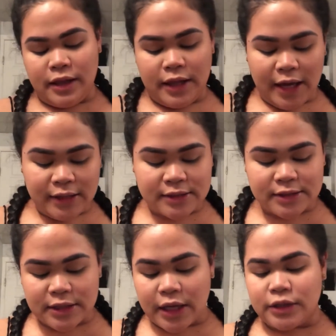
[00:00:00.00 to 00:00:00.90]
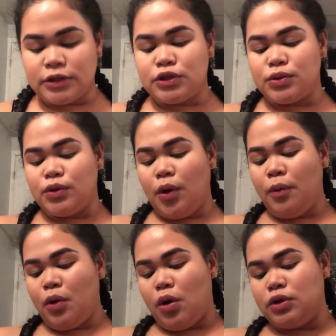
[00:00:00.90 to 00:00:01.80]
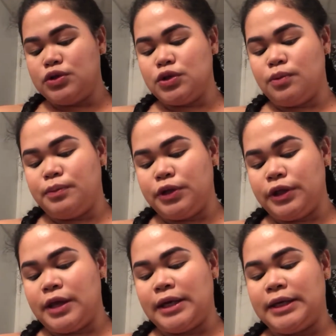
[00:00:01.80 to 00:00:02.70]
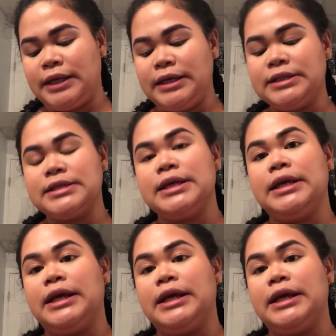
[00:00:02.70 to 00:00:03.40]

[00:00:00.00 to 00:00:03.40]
Next, I do also put the Heat